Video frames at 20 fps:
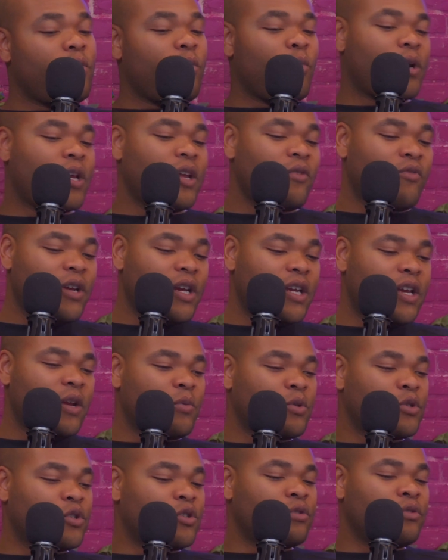What he really
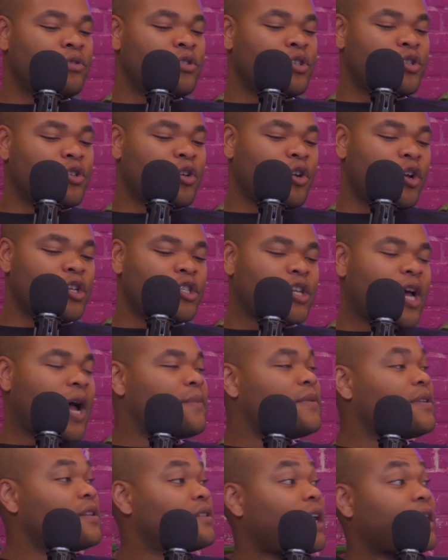did was just a good
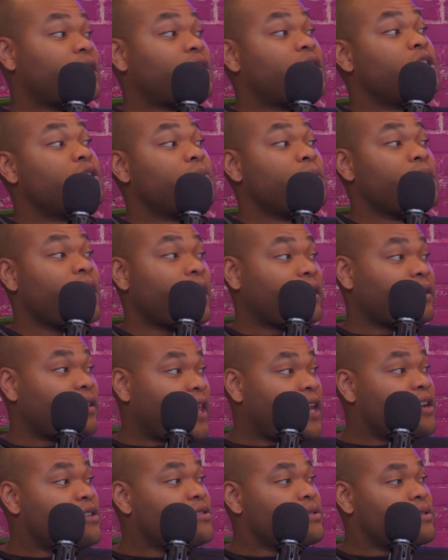job, just like teaching me like
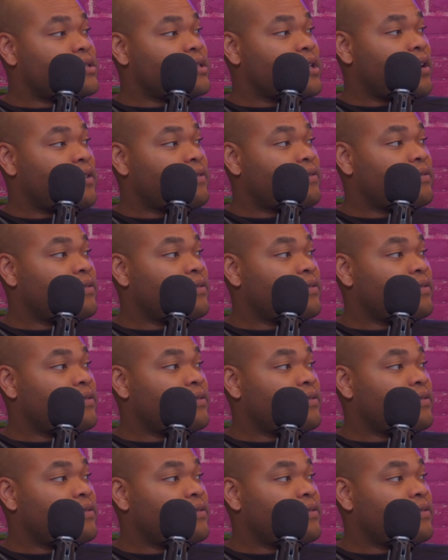letters and stuff,